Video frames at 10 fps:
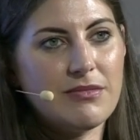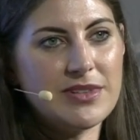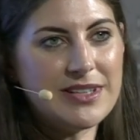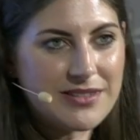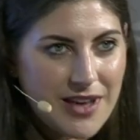
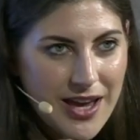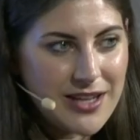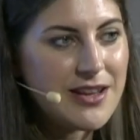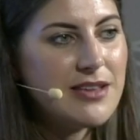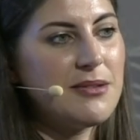
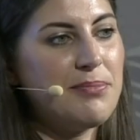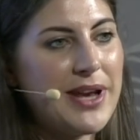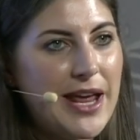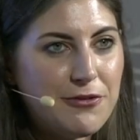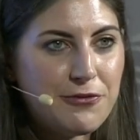designed as a
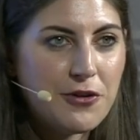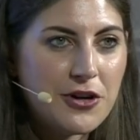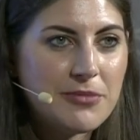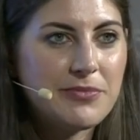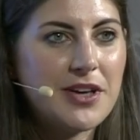
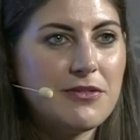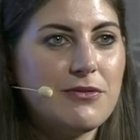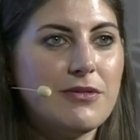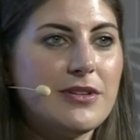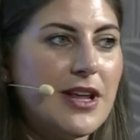platform
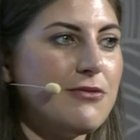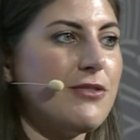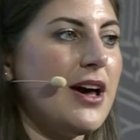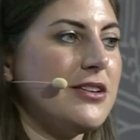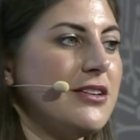than
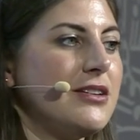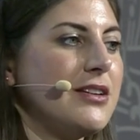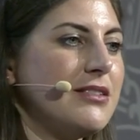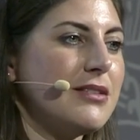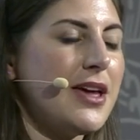rather
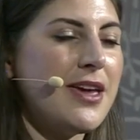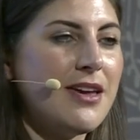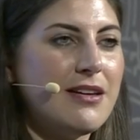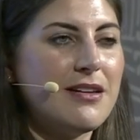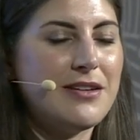
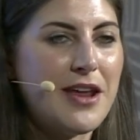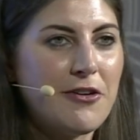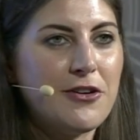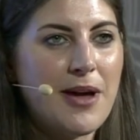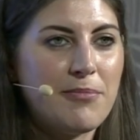a
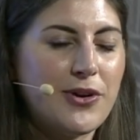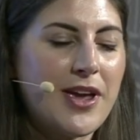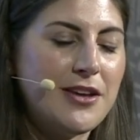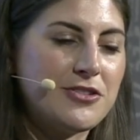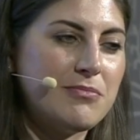narrow
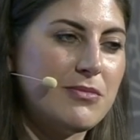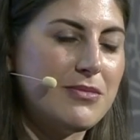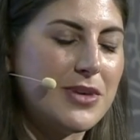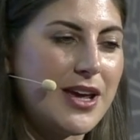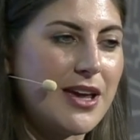
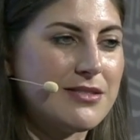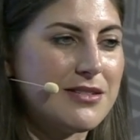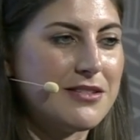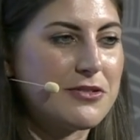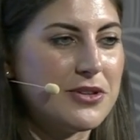application. But I guess
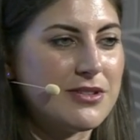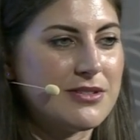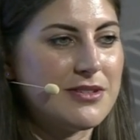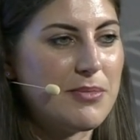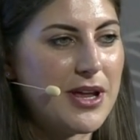Chris
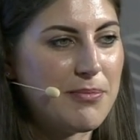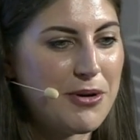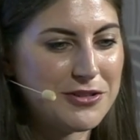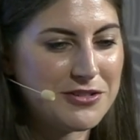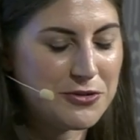is the better
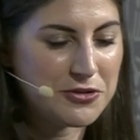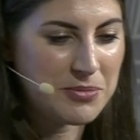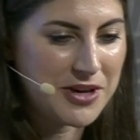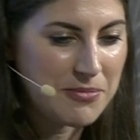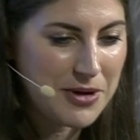person to
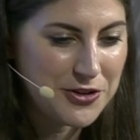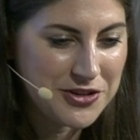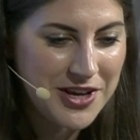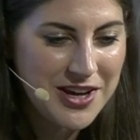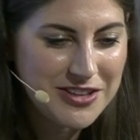speak about
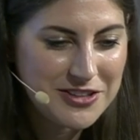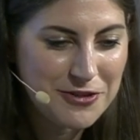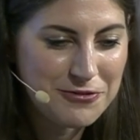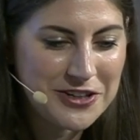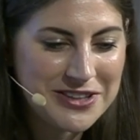the
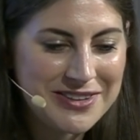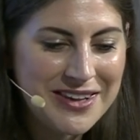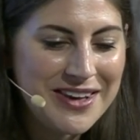difference